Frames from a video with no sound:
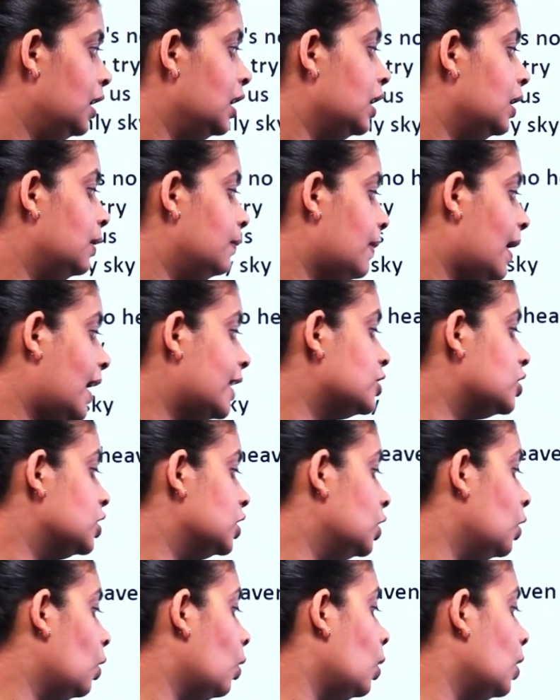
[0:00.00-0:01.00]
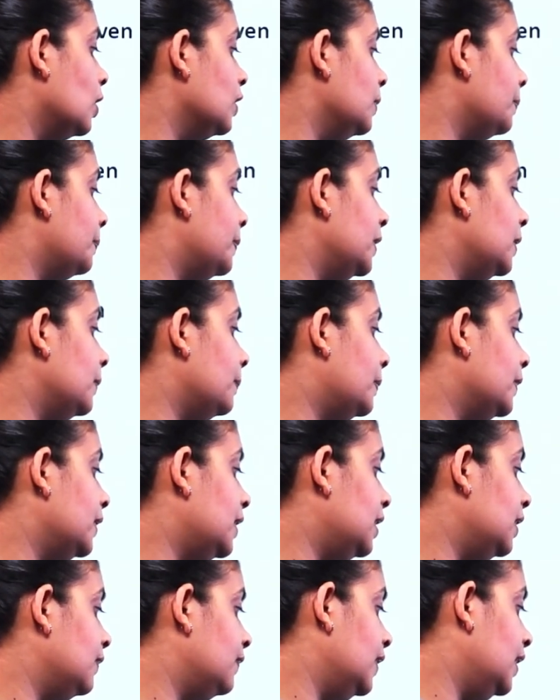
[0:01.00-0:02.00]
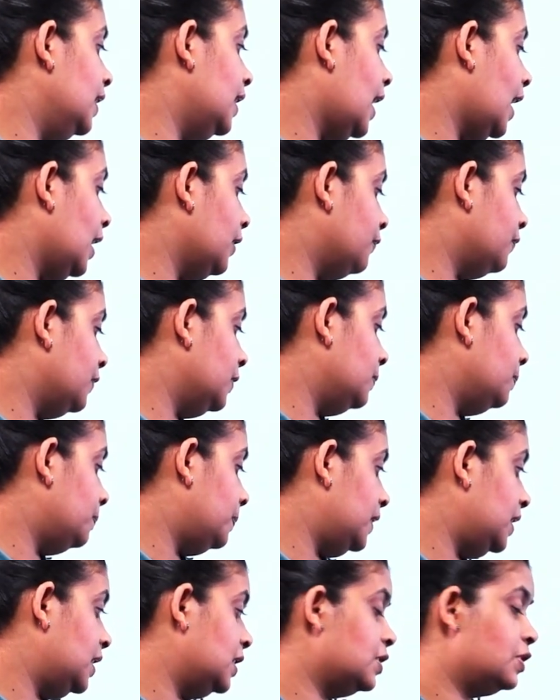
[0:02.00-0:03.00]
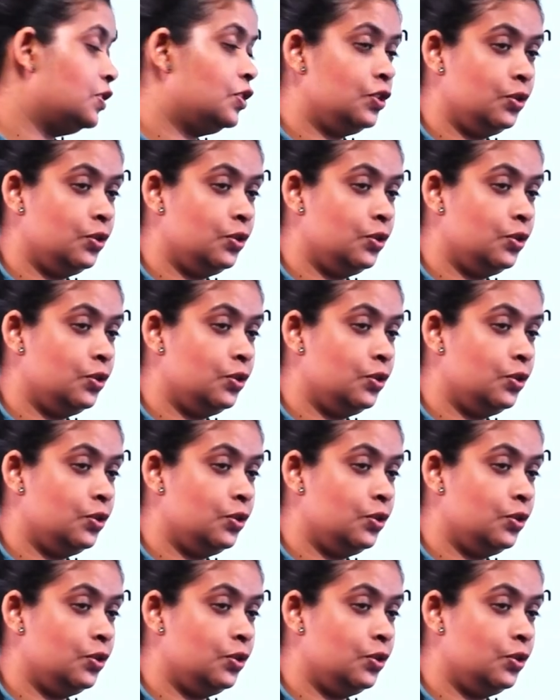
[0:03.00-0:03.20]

Imagine all the people living life in peace.